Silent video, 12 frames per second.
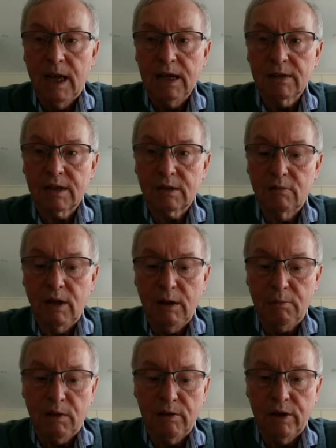and
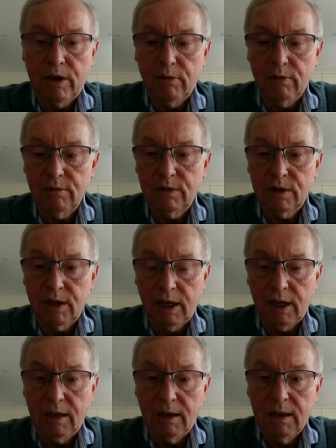sweep the whole
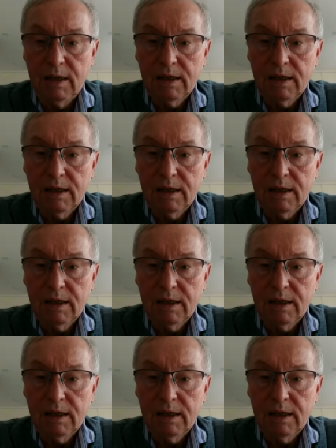thing